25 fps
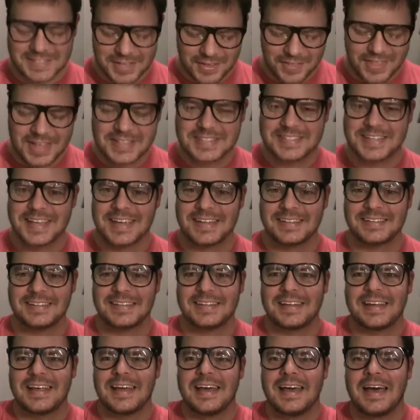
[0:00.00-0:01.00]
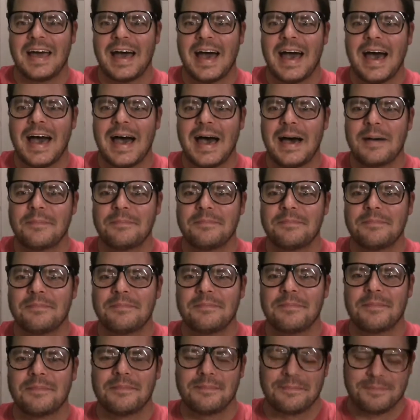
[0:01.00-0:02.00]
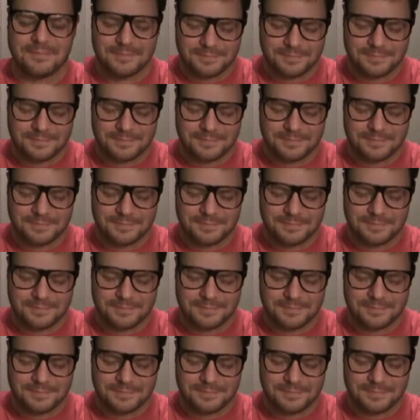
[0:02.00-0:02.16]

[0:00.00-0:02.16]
so that's it. Um,